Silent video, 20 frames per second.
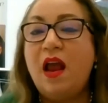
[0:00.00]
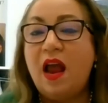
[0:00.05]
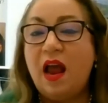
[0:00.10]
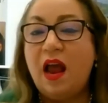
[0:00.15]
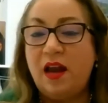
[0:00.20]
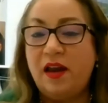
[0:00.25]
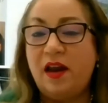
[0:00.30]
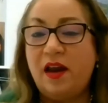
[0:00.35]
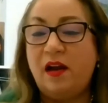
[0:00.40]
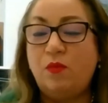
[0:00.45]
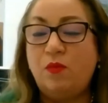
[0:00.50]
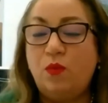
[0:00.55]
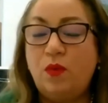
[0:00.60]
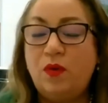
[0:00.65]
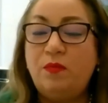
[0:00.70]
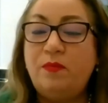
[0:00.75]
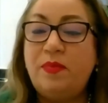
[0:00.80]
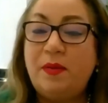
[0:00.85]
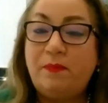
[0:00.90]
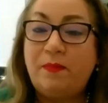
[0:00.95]
and
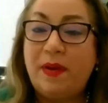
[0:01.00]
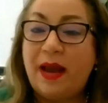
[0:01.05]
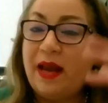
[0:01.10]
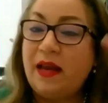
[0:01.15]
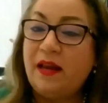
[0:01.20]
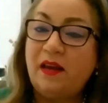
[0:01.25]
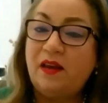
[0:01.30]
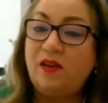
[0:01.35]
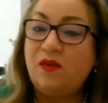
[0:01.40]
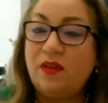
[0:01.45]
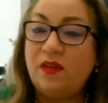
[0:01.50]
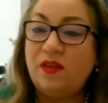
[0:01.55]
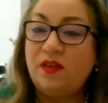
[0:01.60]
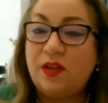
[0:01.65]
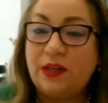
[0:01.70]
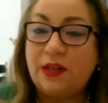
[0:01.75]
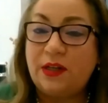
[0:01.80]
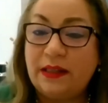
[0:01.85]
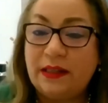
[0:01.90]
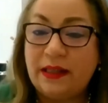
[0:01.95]
will be paying you in
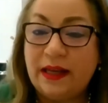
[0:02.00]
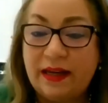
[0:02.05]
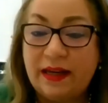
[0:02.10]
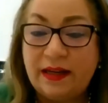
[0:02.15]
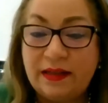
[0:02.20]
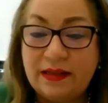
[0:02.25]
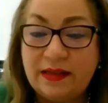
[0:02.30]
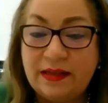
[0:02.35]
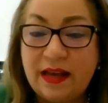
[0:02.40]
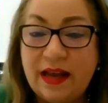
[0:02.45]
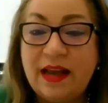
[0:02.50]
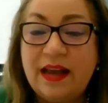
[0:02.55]
30 days.